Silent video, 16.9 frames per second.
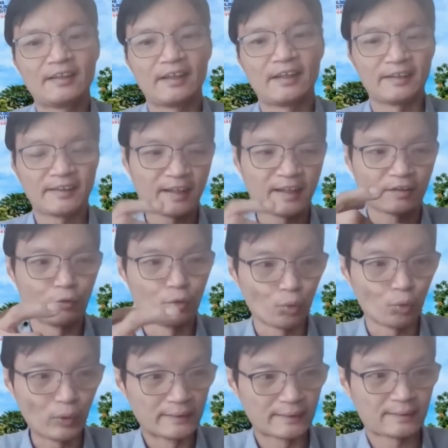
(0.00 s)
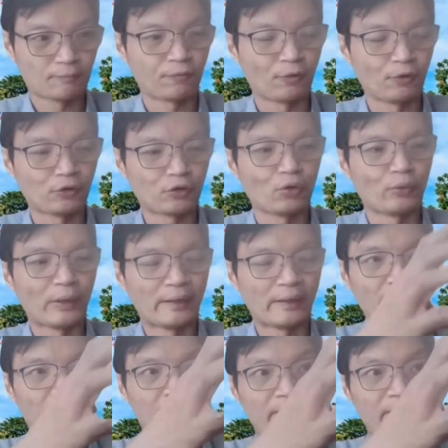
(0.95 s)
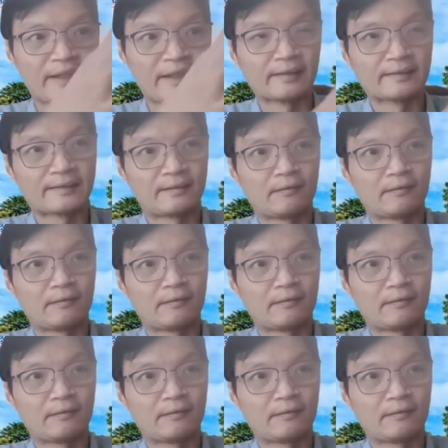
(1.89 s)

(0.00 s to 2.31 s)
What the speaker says: They take the roots photo, and then they take